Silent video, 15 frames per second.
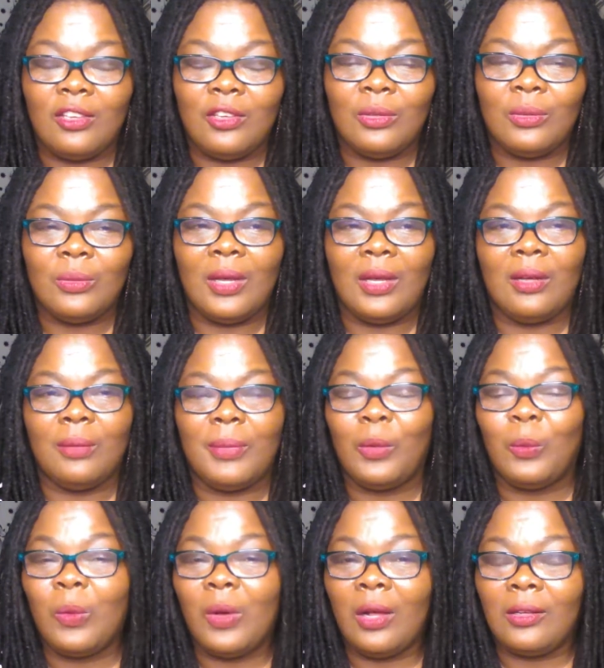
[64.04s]
you
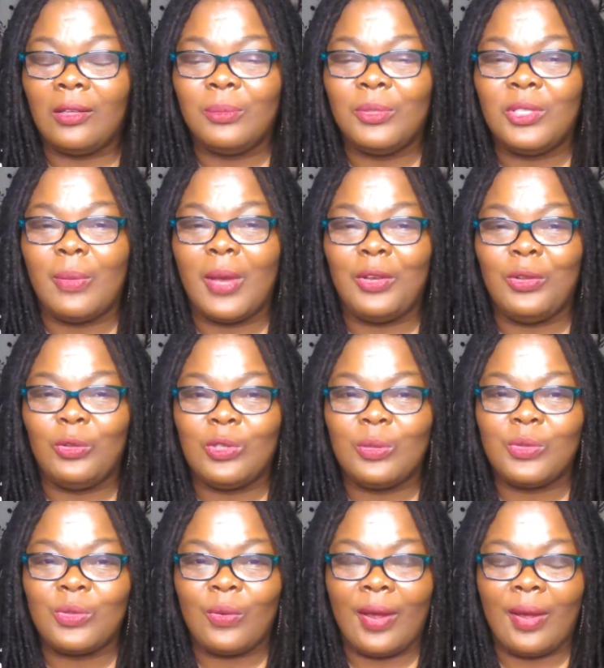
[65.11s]
and welcome to my new
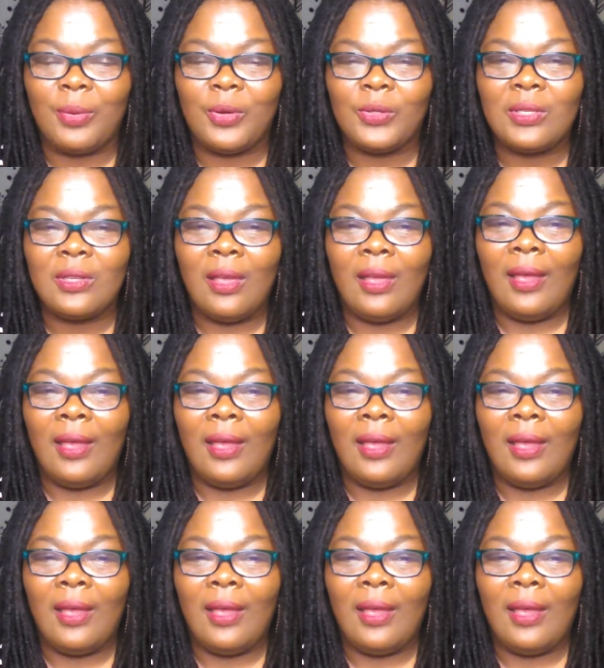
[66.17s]
subscribers.